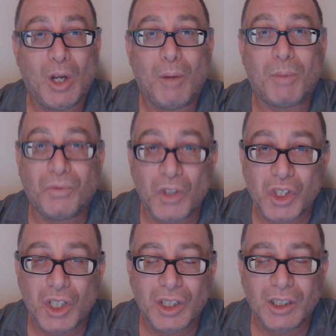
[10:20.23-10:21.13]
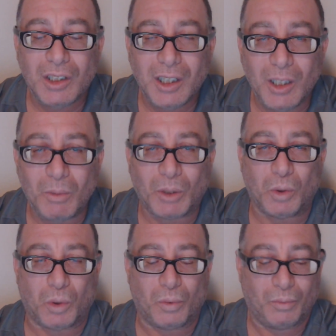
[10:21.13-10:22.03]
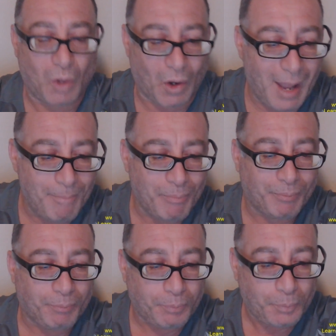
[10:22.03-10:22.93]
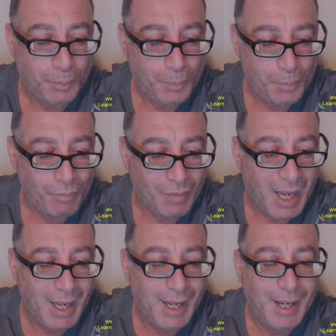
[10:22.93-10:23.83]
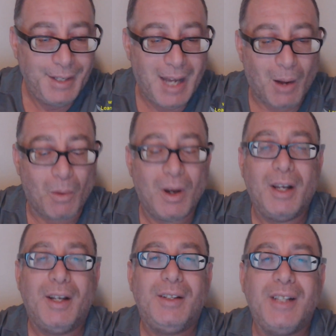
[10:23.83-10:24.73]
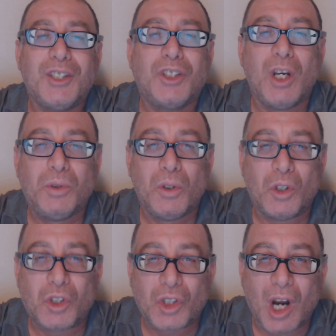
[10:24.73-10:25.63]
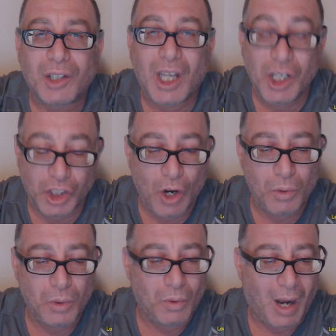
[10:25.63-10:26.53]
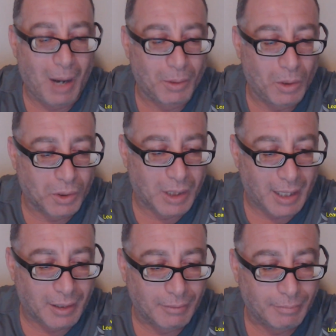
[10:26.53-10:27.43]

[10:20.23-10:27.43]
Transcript: proficient in what you do, okay? Now, let's go to the chart and show you how it looks like.